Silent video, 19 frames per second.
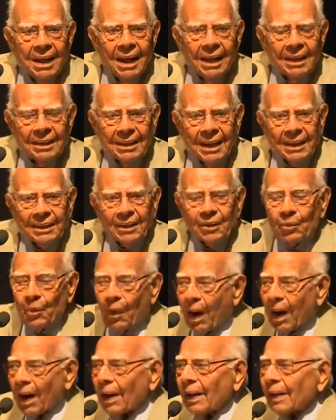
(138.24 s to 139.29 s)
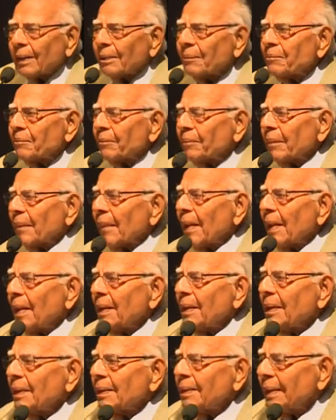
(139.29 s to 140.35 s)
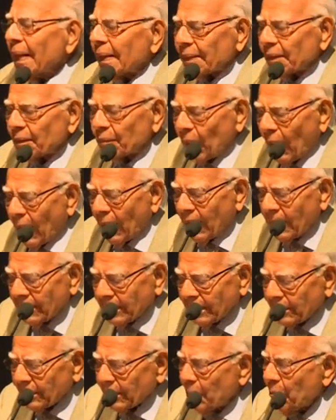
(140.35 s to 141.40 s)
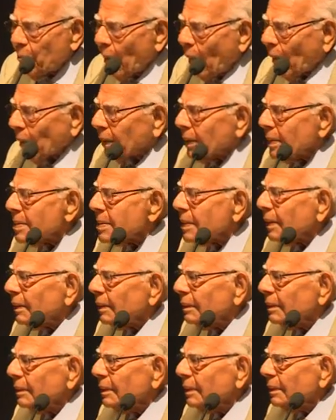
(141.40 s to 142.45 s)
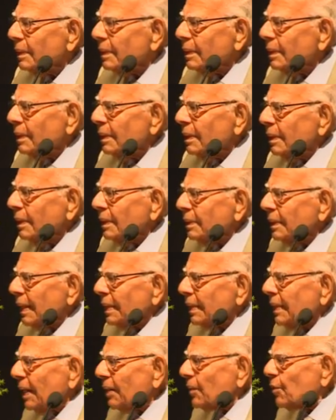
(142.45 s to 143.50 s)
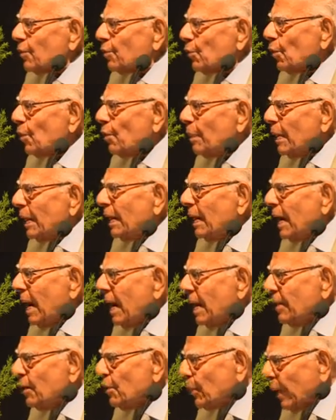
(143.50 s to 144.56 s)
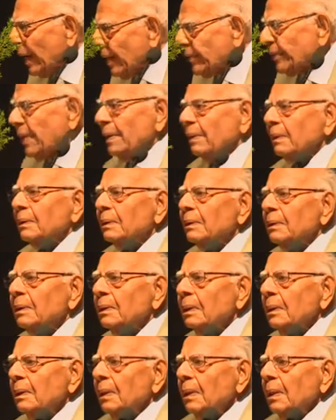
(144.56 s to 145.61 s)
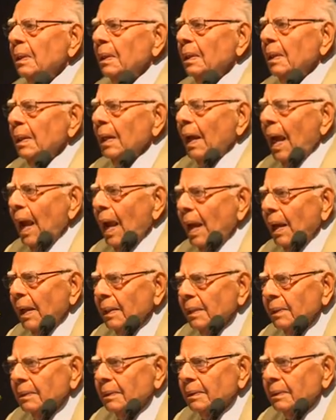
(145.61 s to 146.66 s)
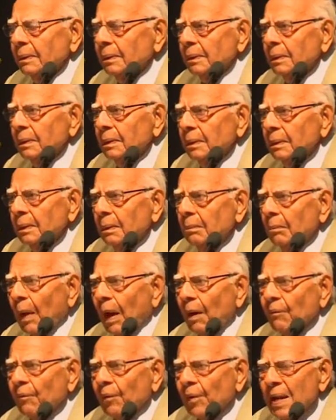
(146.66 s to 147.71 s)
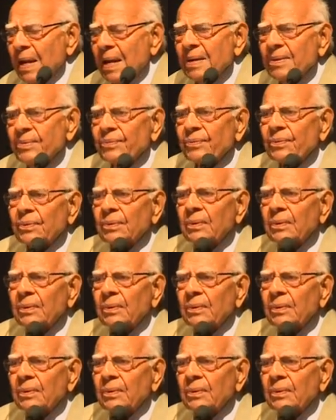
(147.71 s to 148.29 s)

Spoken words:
And that is why it is important that there should be education. And my friends,